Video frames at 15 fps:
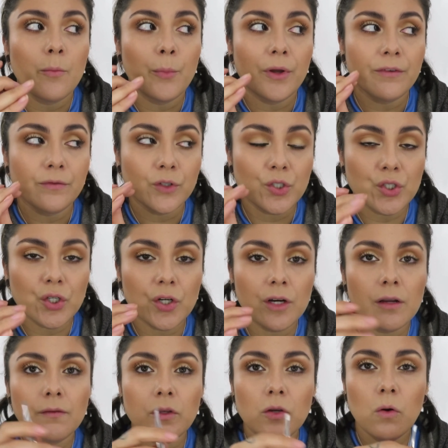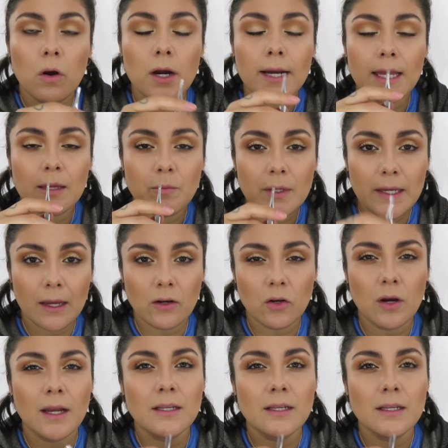but for sure if you are a beginner,